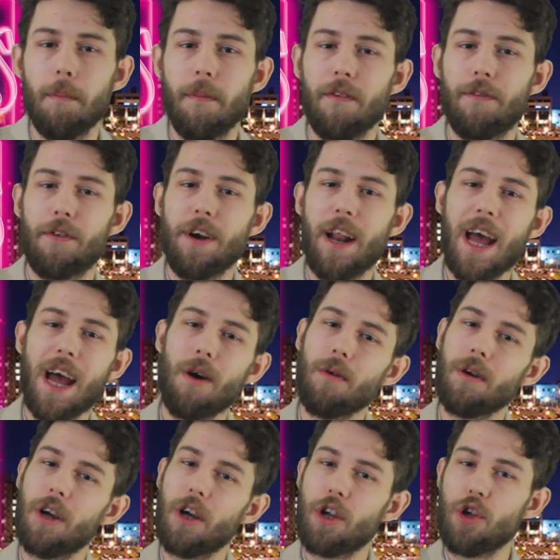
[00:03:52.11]
But for now,
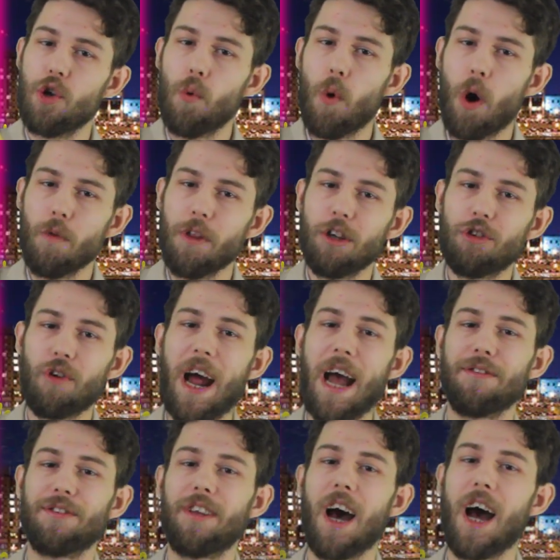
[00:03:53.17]
you own the
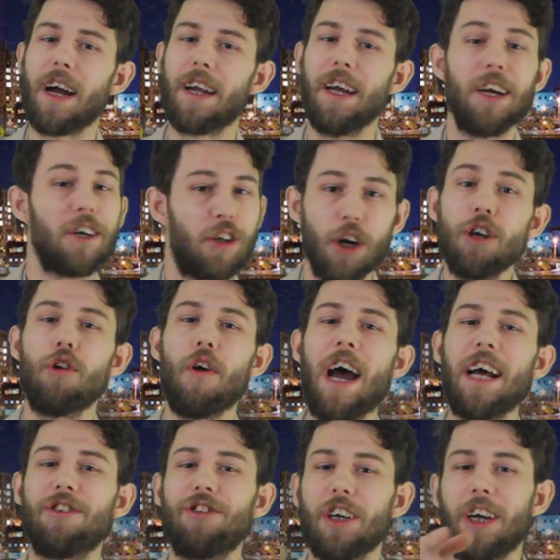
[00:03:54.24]
draft stock.
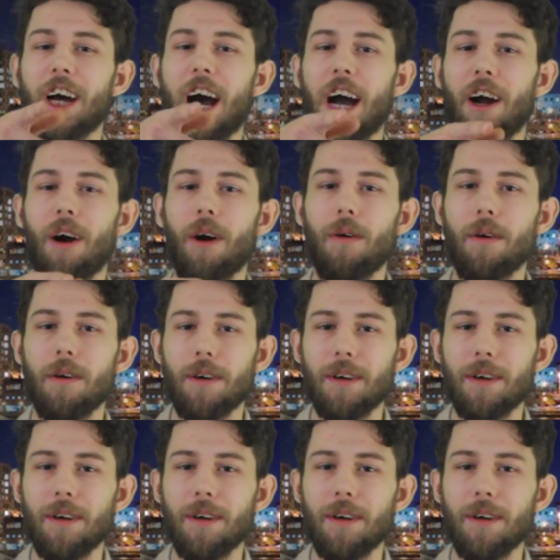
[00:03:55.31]
Congrats, Chicago.